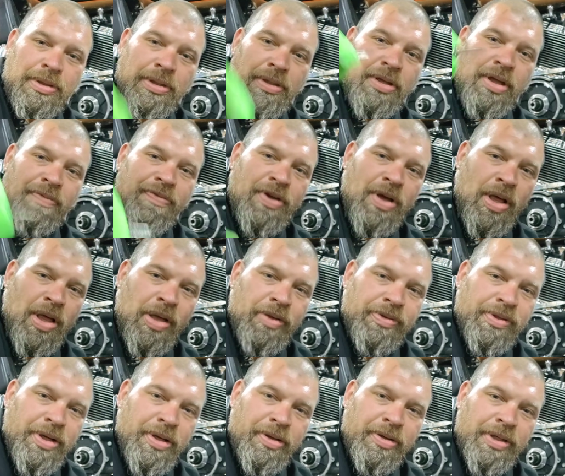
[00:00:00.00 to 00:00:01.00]
Love you all out
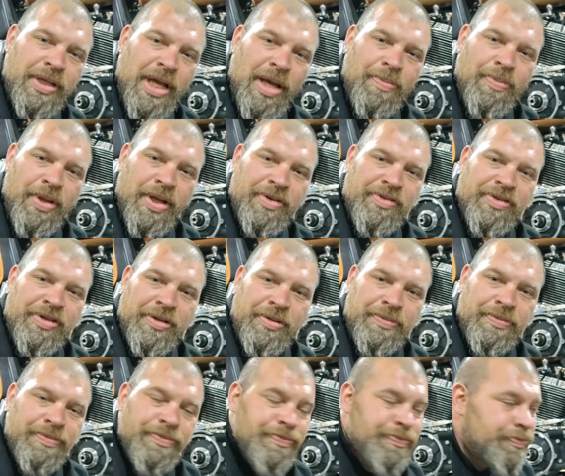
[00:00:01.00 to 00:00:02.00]
there. God bless you.
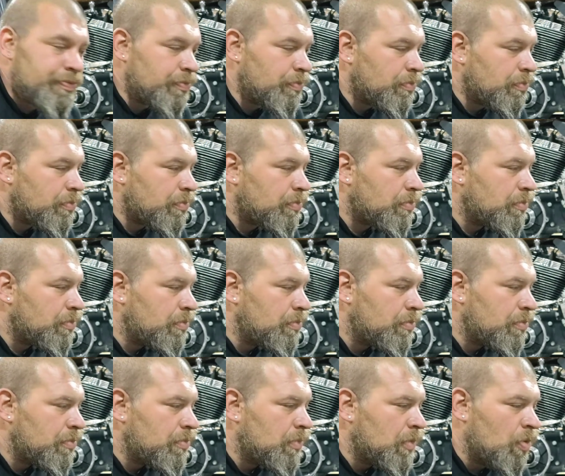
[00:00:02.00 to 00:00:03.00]

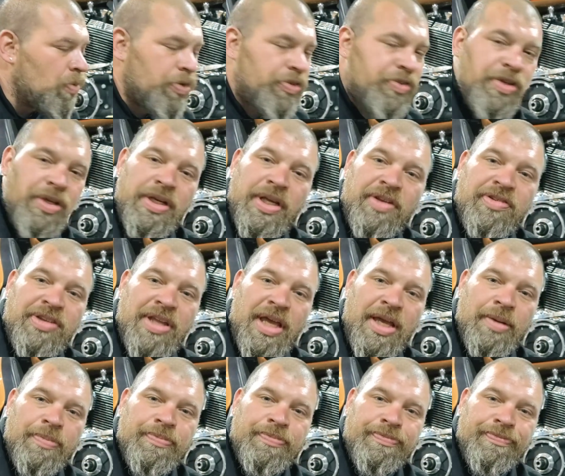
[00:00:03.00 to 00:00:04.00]
We'll see you next
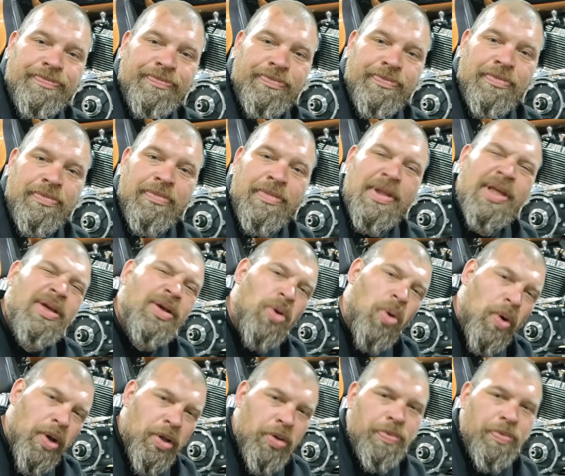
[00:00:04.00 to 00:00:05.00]
time.
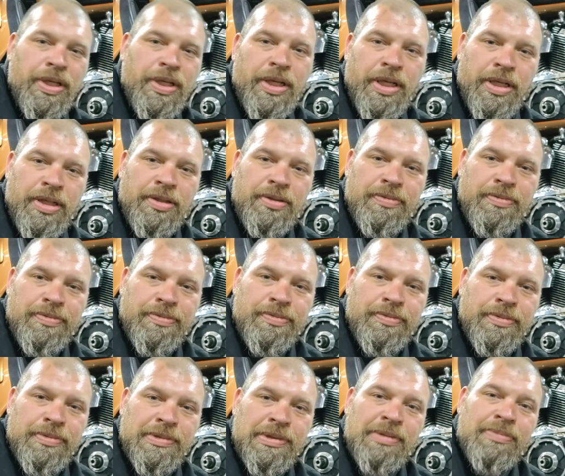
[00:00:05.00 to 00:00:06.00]
Coil will in.
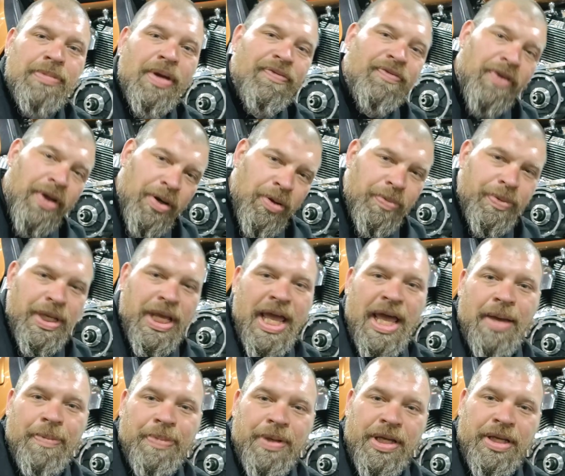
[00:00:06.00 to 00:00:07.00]
My friend will be
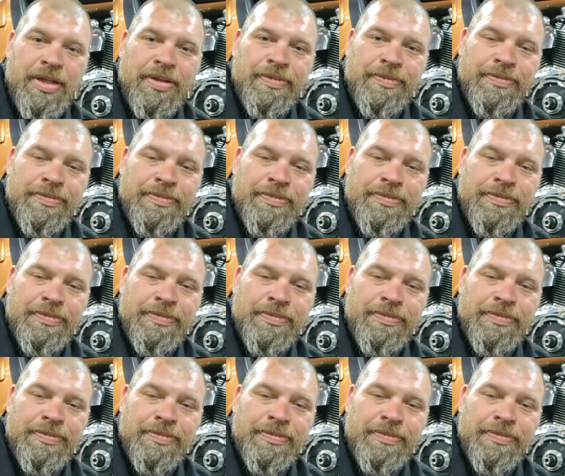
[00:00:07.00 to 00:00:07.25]
happy.